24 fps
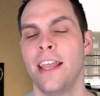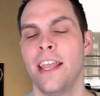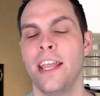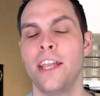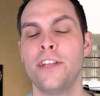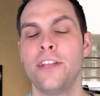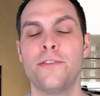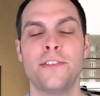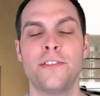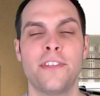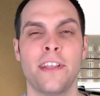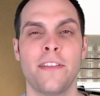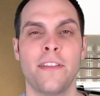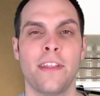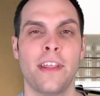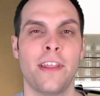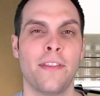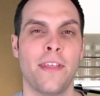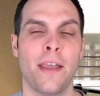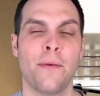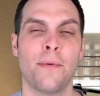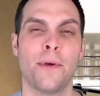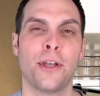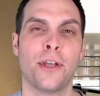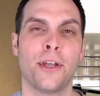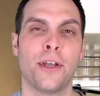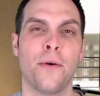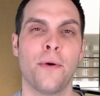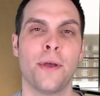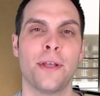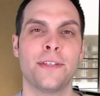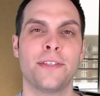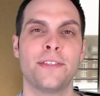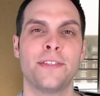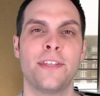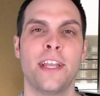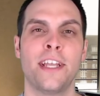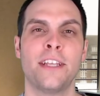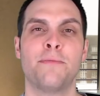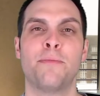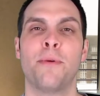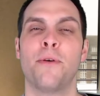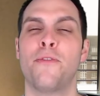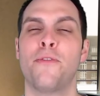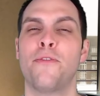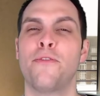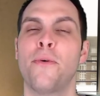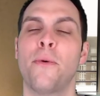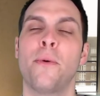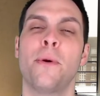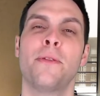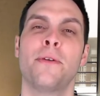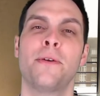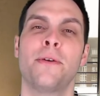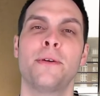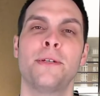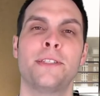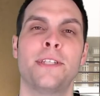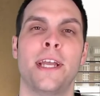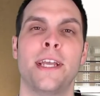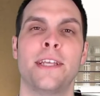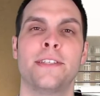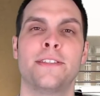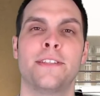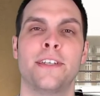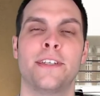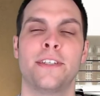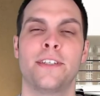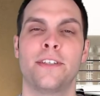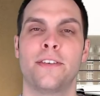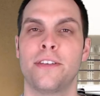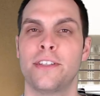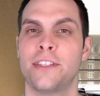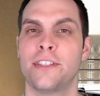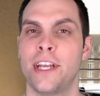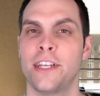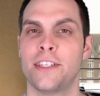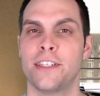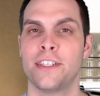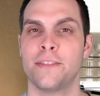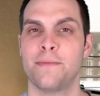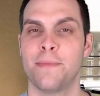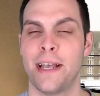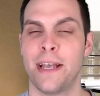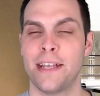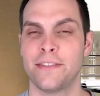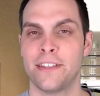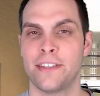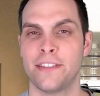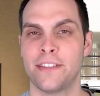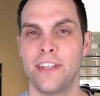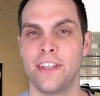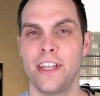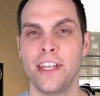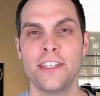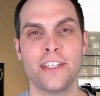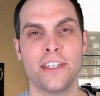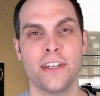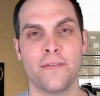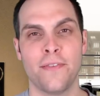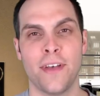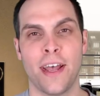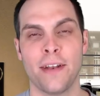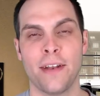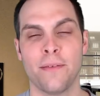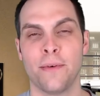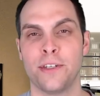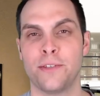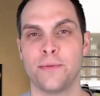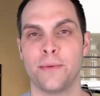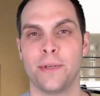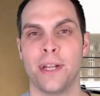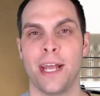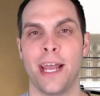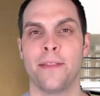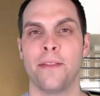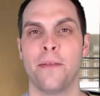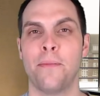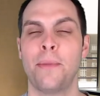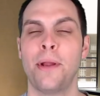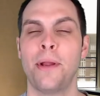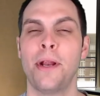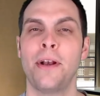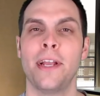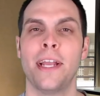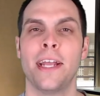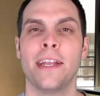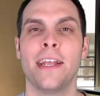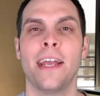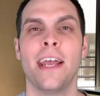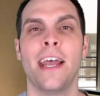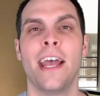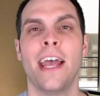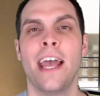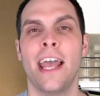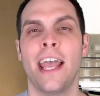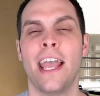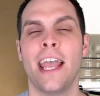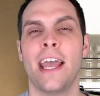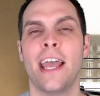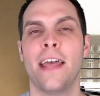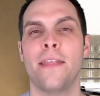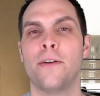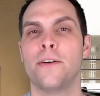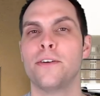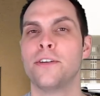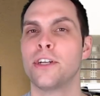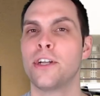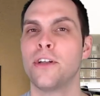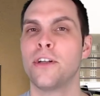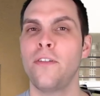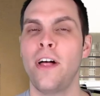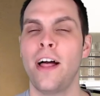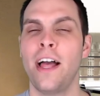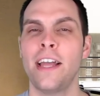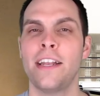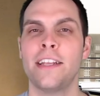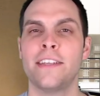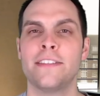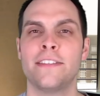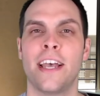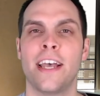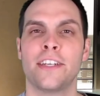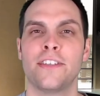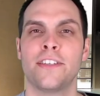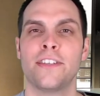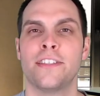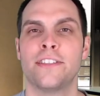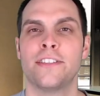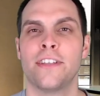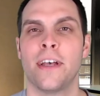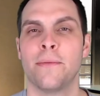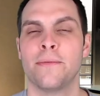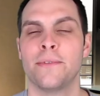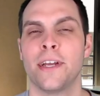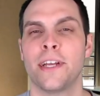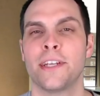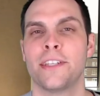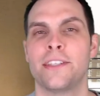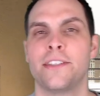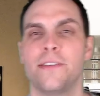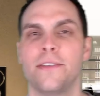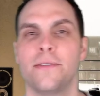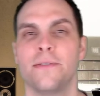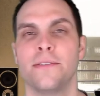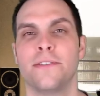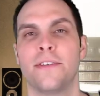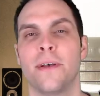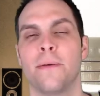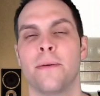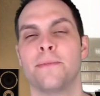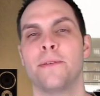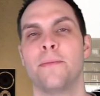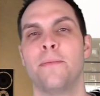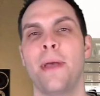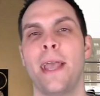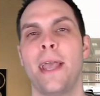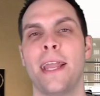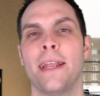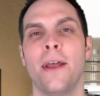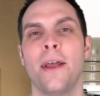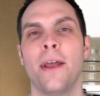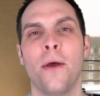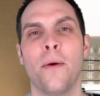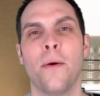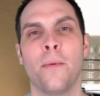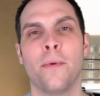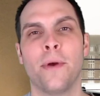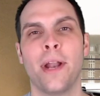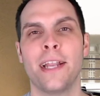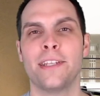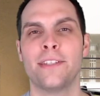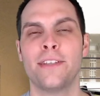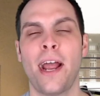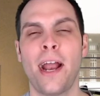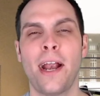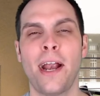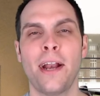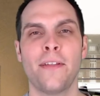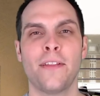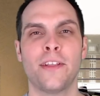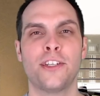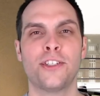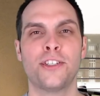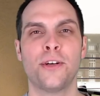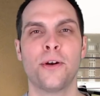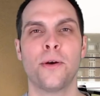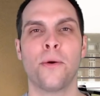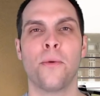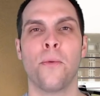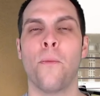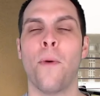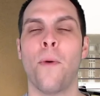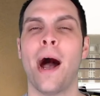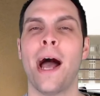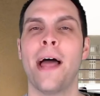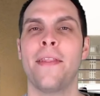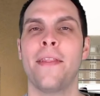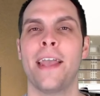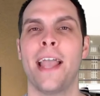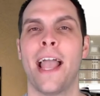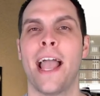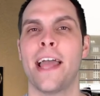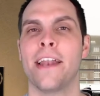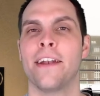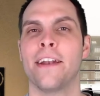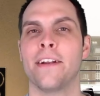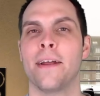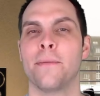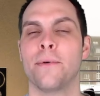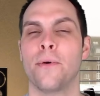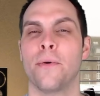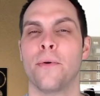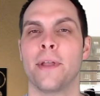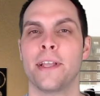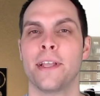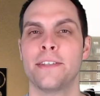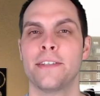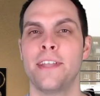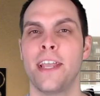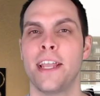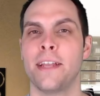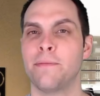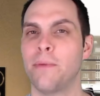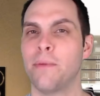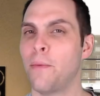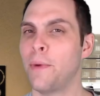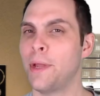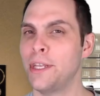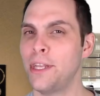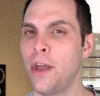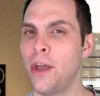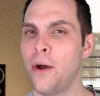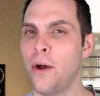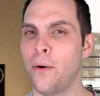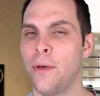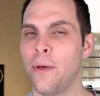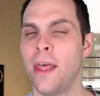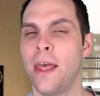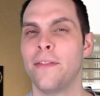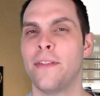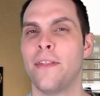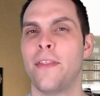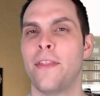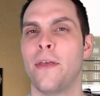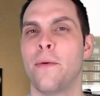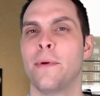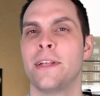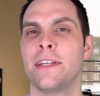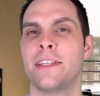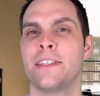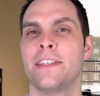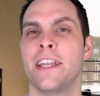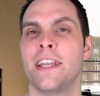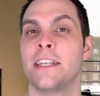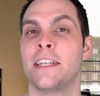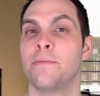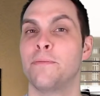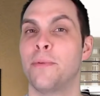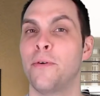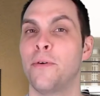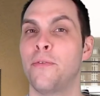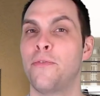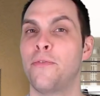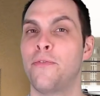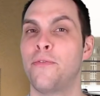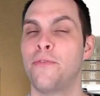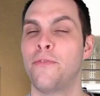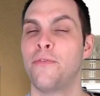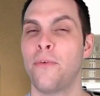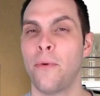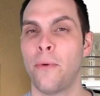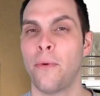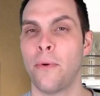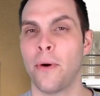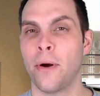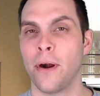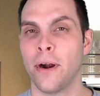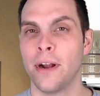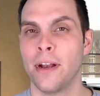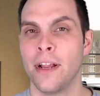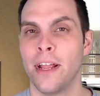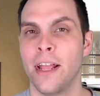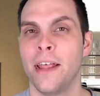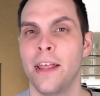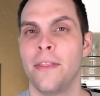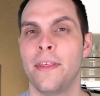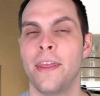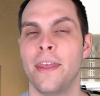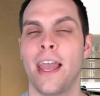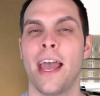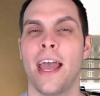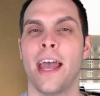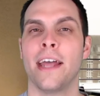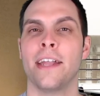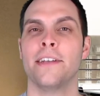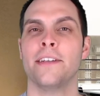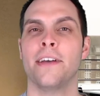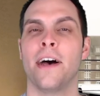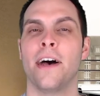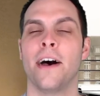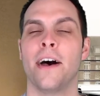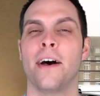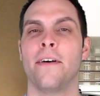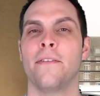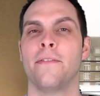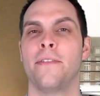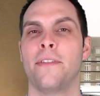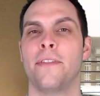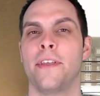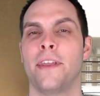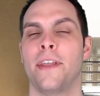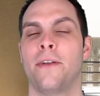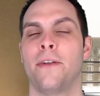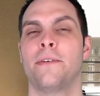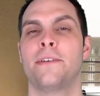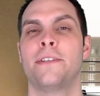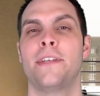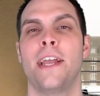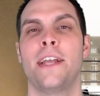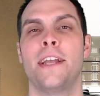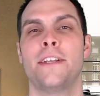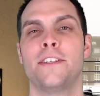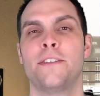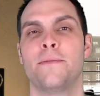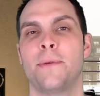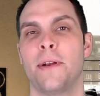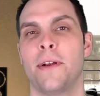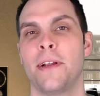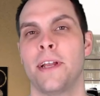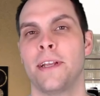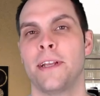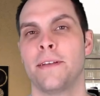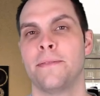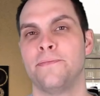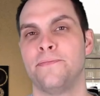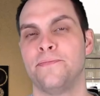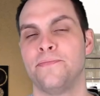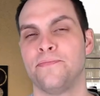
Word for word: Interestingly, they would go extinct before the Cretaceous mass extinction event, which would end the period, and their decline is actually subject to some debate. We're not entirely sure why they ended up going extinct, but we know that they went extinct before the end of the Cretaceous period